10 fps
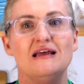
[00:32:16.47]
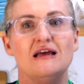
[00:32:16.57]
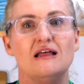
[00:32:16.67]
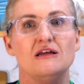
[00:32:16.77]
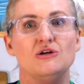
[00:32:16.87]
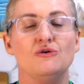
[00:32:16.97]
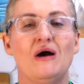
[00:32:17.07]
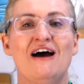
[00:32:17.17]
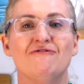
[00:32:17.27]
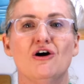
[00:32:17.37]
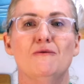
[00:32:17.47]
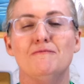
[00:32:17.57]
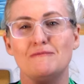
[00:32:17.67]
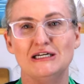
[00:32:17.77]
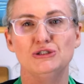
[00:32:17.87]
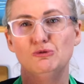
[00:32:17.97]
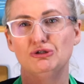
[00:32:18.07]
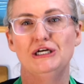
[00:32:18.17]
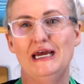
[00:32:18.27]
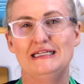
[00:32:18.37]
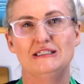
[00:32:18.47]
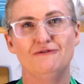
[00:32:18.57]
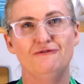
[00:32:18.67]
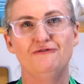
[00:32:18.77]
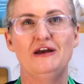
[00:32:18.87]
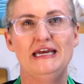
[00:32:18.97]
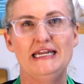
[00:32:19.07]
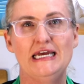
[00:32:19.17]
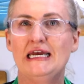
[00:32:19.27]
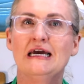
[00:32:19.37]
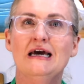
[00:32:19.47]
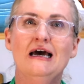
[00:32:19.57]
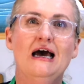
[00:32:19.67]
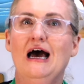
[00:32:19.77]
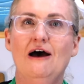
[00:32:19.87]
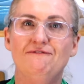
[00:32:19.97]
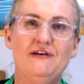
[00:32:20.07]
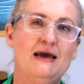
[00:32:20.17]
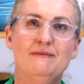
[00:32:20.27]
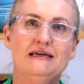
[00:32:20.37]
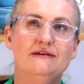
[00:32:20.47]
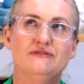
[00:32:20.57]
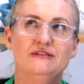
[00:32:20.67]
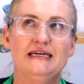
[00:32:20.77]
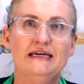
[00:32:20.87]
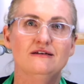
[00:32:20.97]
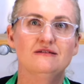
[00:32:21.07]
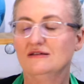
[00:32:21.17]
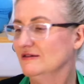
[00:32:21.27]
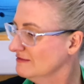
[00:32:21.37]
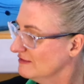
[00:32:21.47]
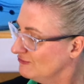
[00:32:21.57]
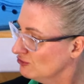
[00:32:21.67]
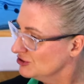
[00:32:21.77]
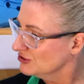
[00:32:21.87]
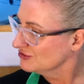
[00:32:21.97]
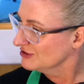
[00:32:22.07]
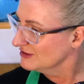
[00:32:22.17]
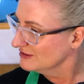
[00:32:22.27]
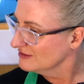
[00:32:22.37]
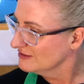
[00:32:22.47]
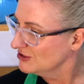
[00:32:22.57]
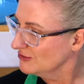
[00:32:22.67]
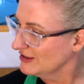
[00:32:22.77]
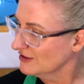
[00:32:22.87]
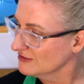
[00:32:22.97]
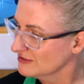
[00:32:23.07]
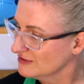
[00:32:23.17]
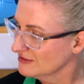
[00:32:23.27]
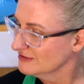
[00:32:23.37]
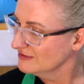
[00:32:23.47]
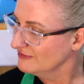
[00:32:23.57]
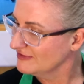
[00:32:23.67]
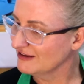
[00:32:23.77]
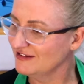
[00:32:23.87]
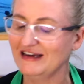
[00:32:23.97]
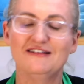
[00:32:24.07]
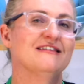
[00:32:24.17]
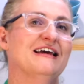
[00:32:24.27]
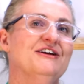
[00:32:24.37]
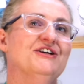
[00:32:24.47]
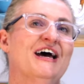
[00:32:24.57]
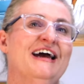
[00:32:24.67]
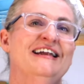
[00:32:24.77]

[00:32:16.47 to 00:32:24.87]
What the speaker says: you have got much more chance of feeding a family of 6, 4 children, 2 adults. Is that 6? Thank you, Shane.